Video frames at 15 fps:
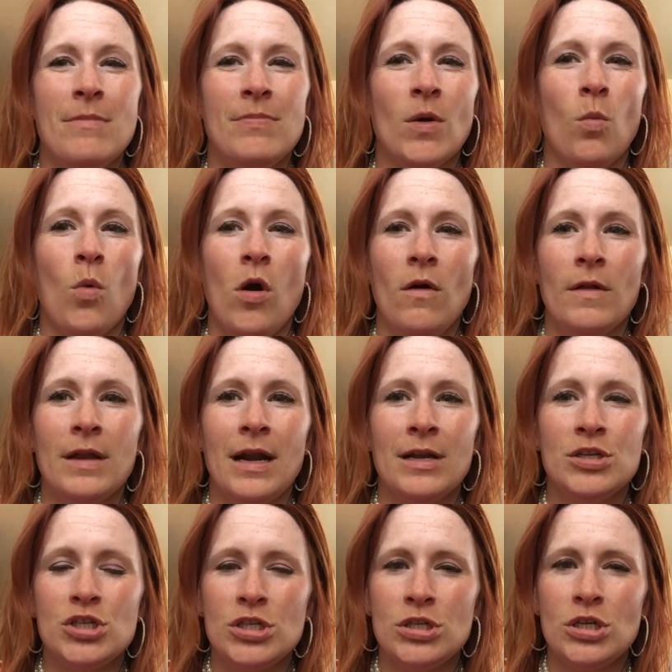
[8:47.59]
The wallet on
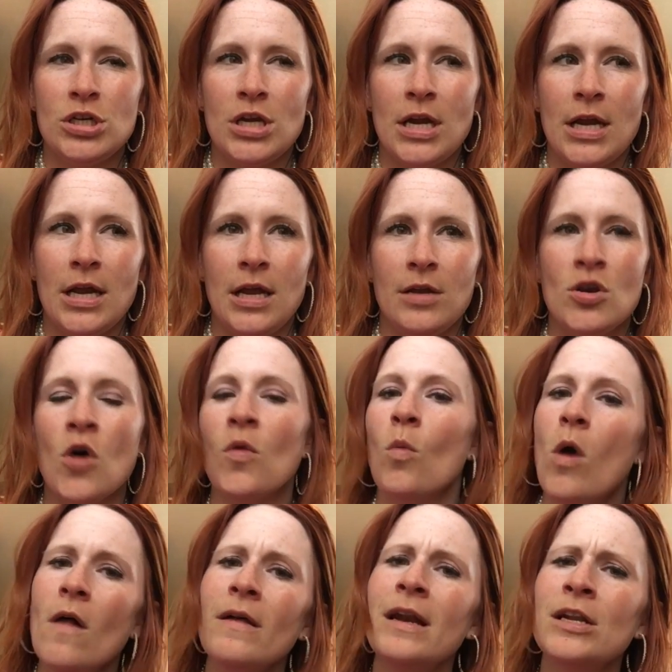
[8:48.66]
a chain. No, the
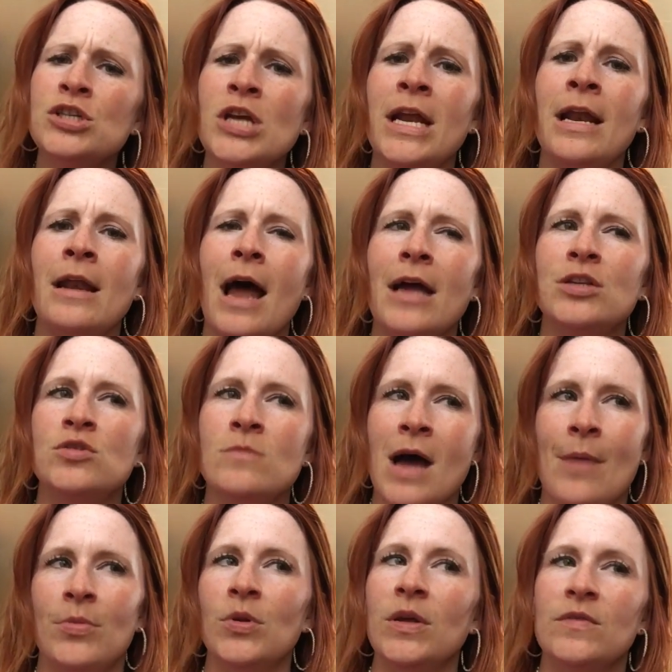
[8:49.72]
wallet on a chain I do
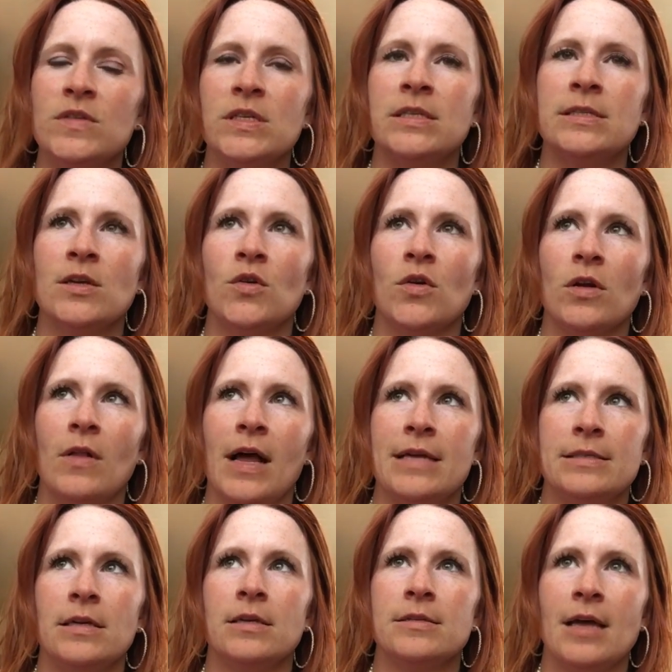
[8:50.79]
not believe is considered a
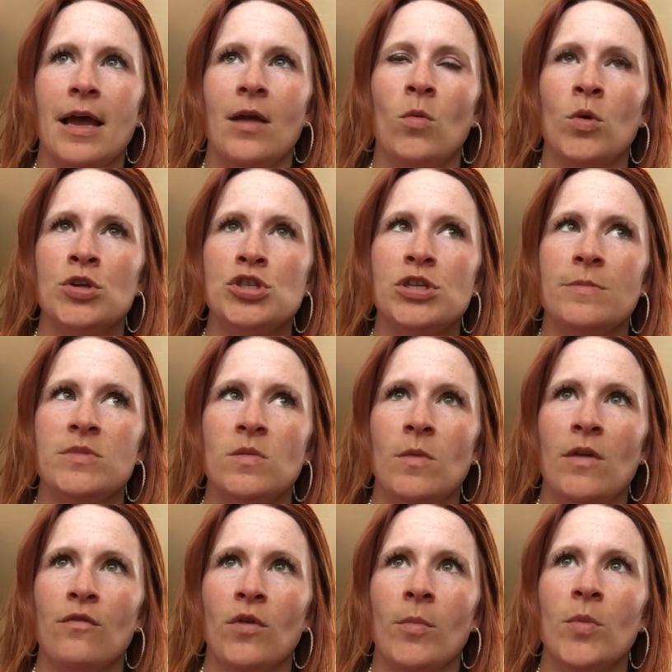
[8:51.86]
classic, because I had one shipped to
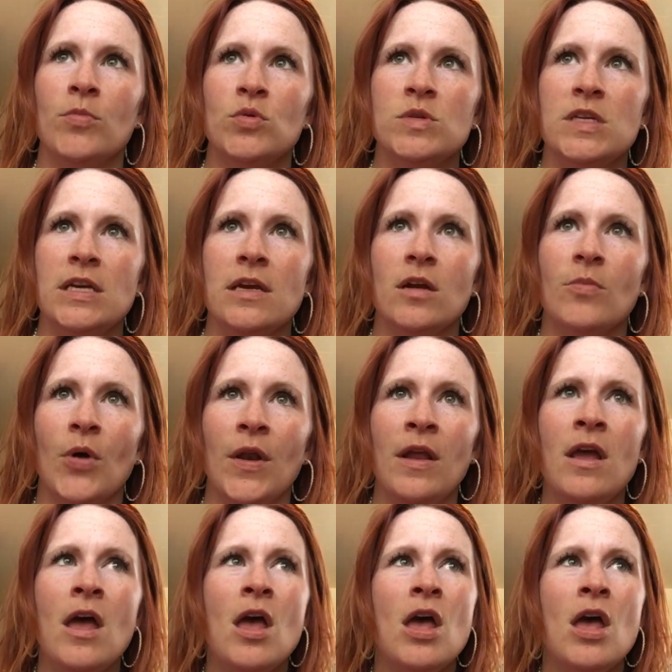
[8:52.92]
me from a boutique. But